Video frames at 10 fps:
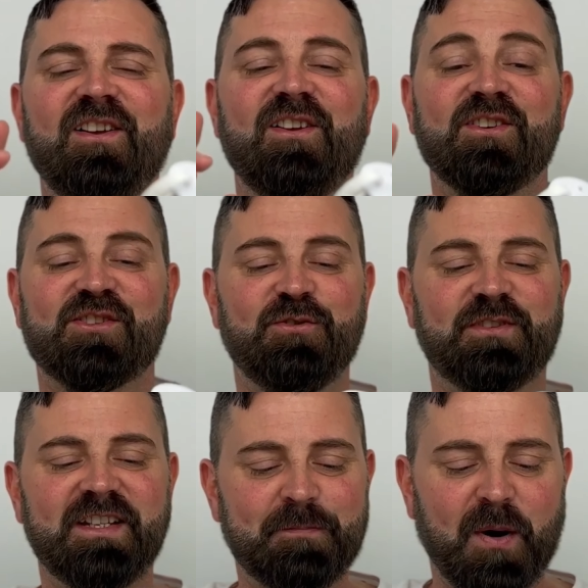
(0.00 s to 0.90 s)
So
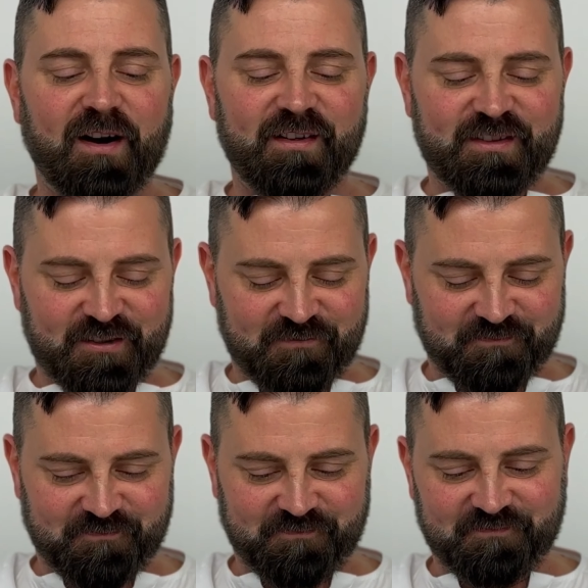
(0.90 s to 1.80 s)
this part
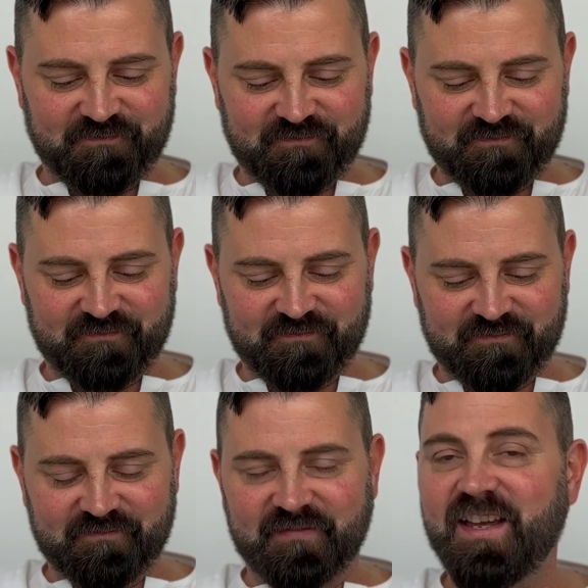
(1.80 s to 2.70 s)

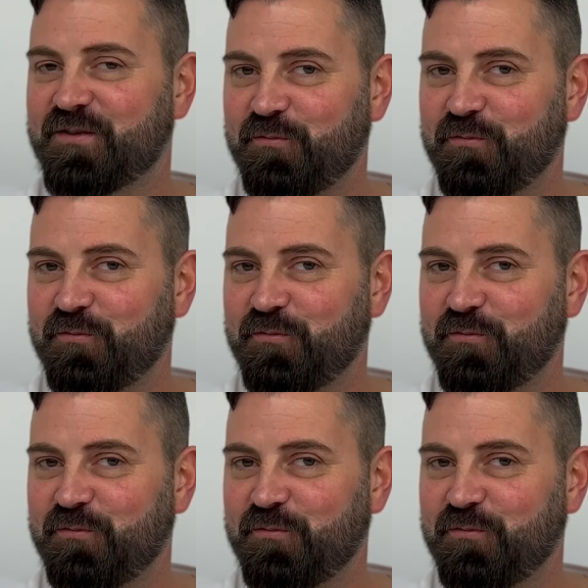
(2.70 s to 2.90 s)
is